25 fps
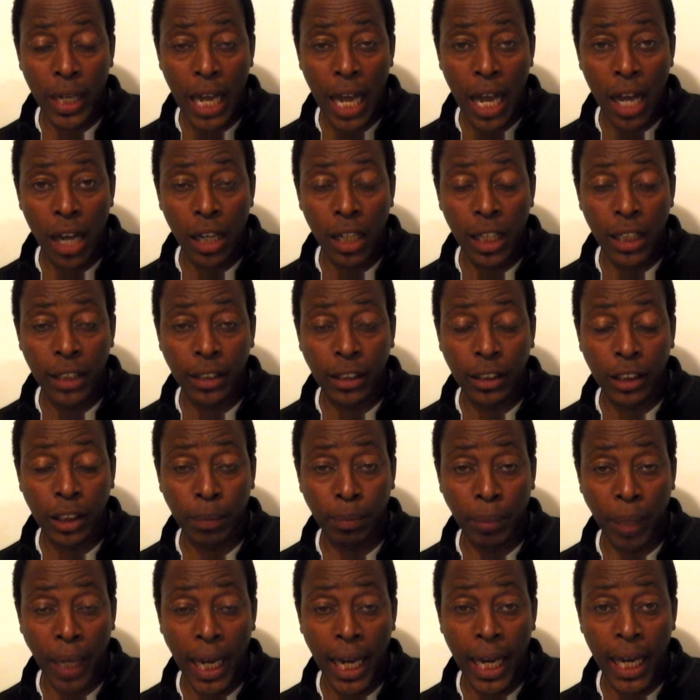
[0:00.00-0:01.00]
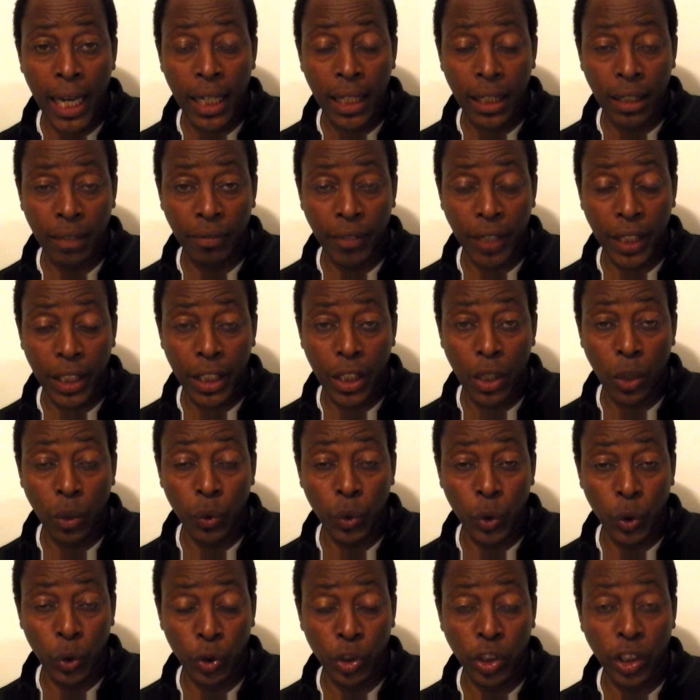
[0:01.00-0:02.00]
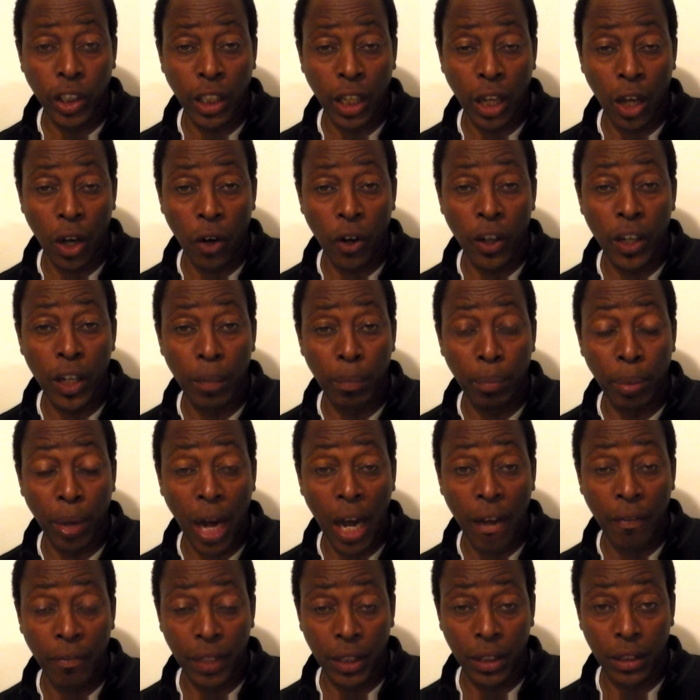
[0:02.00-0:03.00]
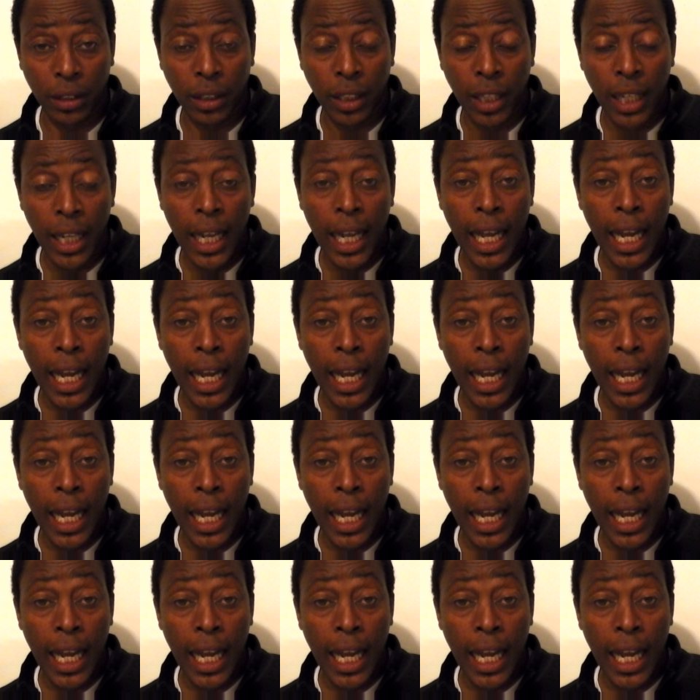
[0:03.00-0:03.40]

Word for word: now is explain the video using the law and the prophets.